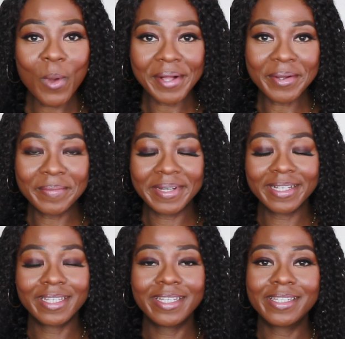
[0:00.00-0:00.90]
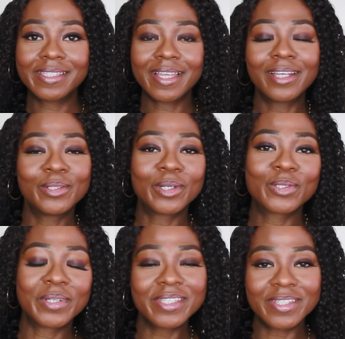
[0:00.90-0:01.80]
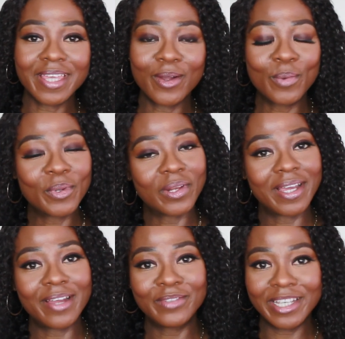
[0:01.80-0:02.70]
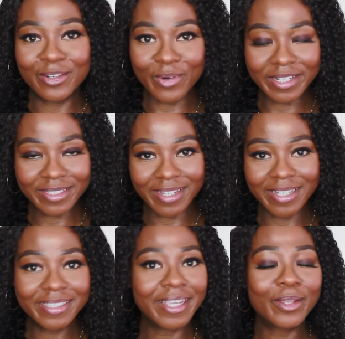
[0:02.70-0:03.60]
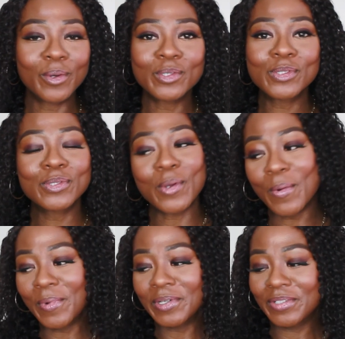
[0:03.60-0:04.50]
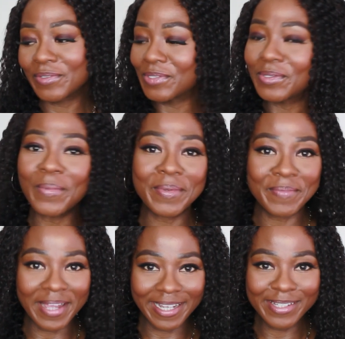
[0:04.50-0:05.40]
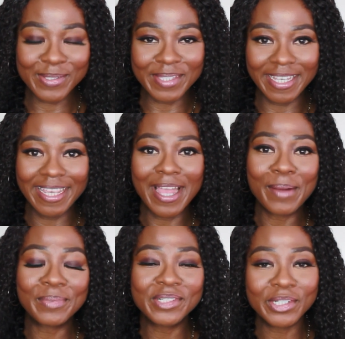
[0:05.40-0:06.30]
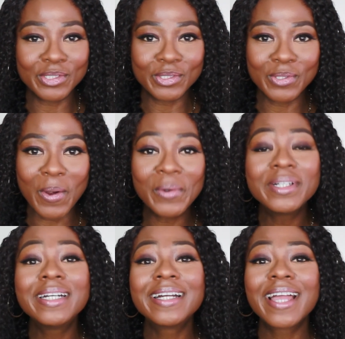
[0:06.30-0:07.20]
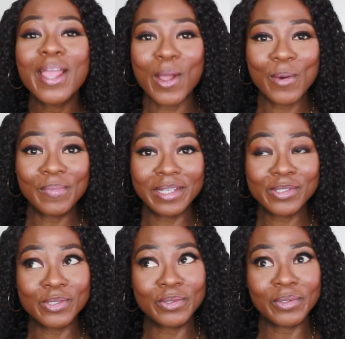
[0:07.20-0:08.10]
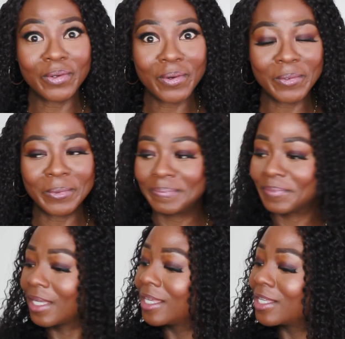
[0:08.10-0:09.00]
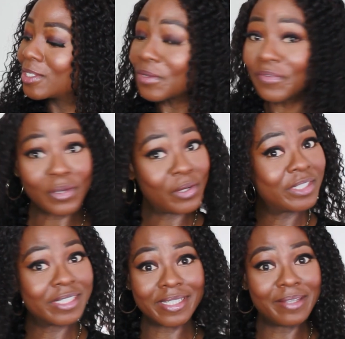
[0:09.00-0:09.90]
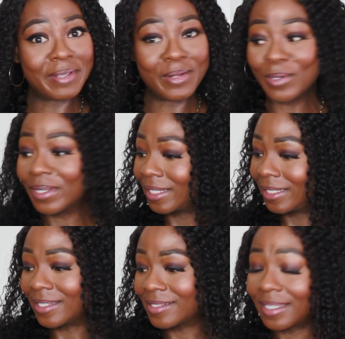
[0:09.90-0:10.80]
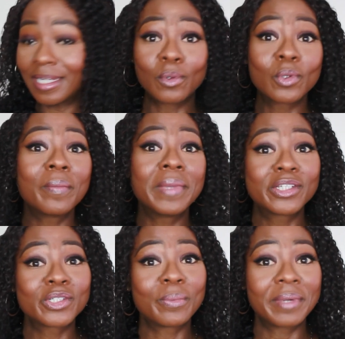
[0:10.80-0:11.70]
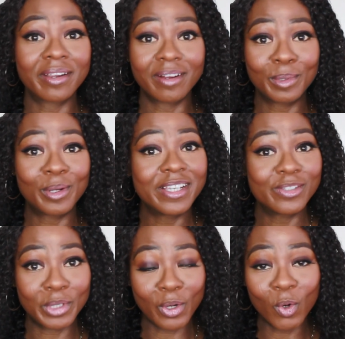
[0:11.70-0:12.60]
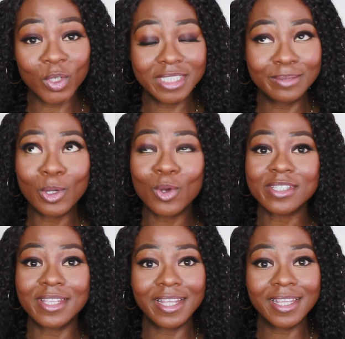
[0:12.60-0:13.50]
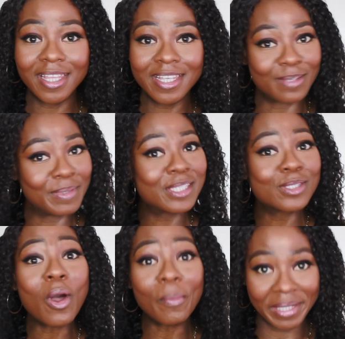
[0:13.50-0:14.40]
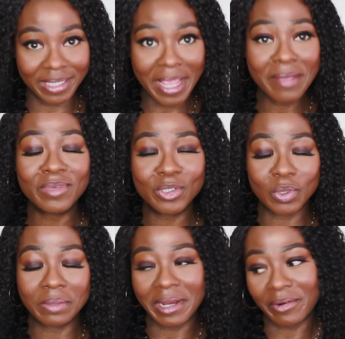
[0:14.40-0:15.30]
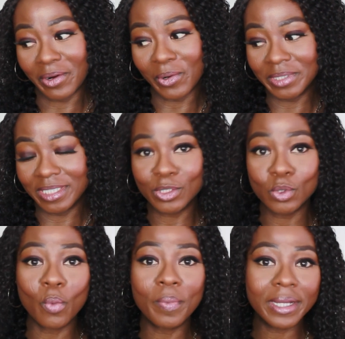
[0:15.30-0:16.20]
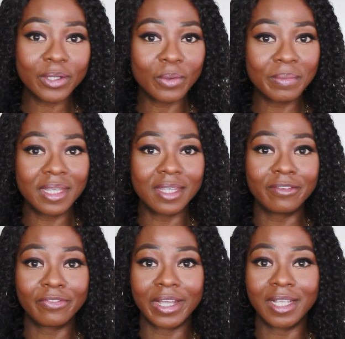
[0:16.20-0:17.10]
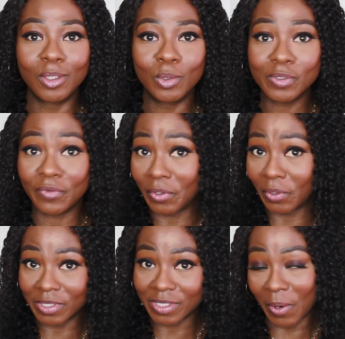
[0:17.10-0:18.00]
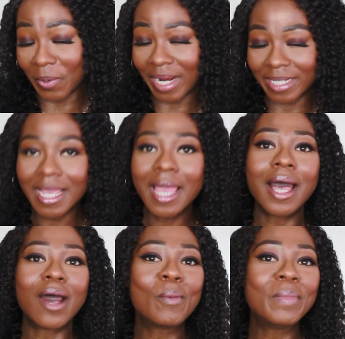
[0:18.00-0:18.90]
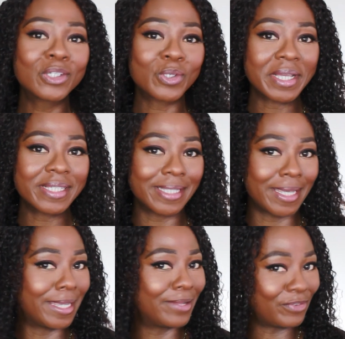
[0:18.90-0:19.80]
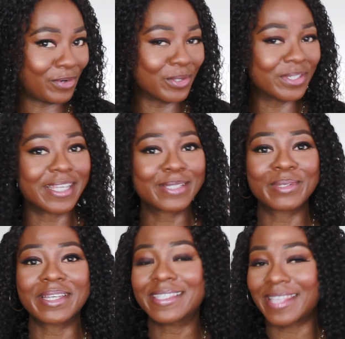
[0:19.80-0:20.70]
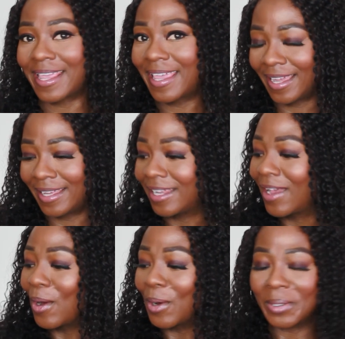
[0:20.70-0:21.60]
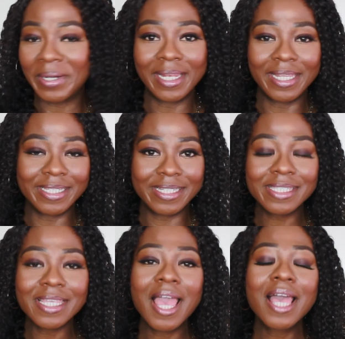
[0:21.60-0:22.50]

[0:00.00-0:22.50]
Welcome back, ladies. How you are doing today? I hope you all are having a great day. Thank you all so much for stopping by today. I appreciate you all. God bless you all. So if you all see me looking at that side, I want to make sure my camera is recording because lately it's been stopping in between my recording. So pardon me if I lose focus, all right? I'll make sure I stay in focus as much as I can. All right, ladies.